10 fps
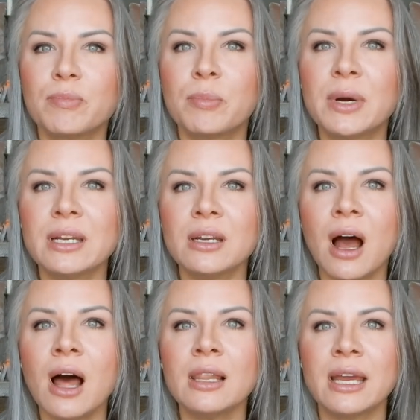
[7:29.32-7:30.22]
but
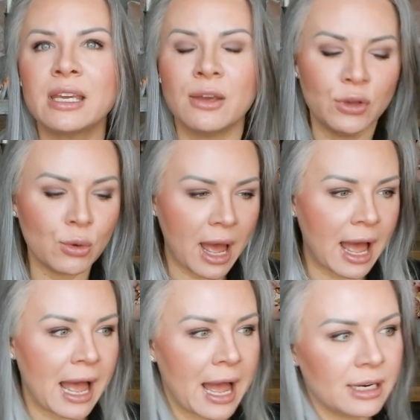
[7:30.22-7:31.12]
not like if you
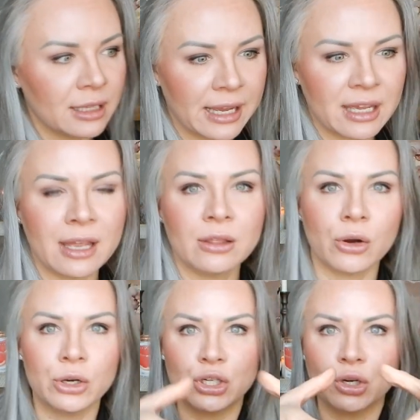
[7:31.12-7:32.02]
had like a
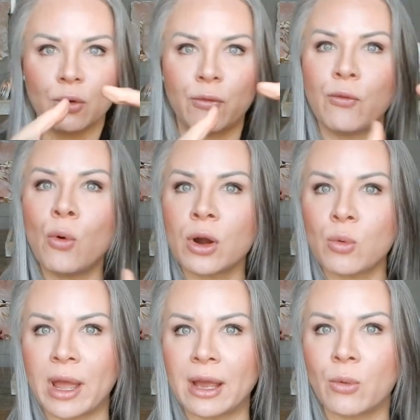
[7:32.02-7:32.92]
larger
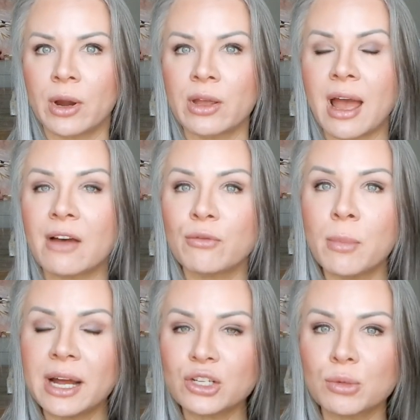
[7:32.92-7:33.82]
four wick where you have
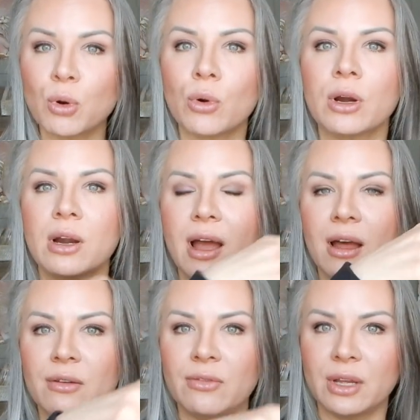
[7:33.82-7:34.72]
much more
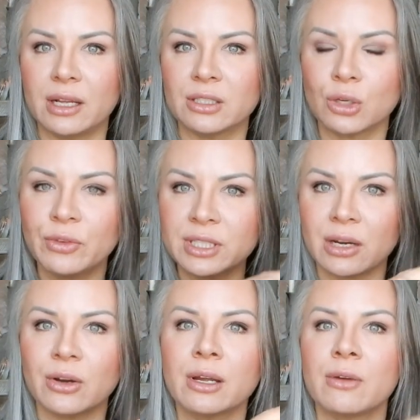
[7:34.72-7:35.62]
of a surface
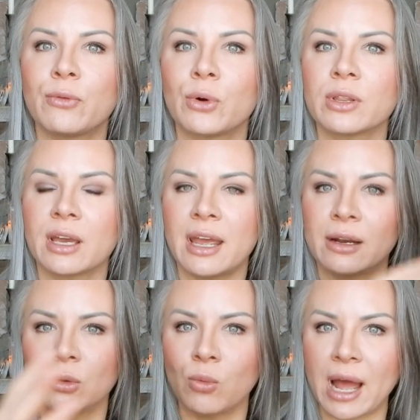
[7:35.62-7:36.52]
area for the
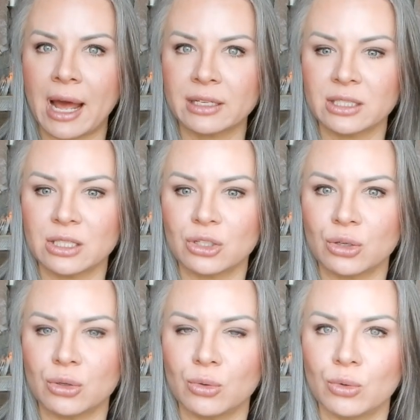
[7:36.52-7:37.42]
candle wax
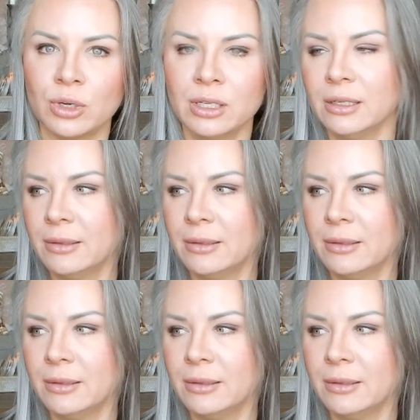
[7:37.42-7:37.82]
to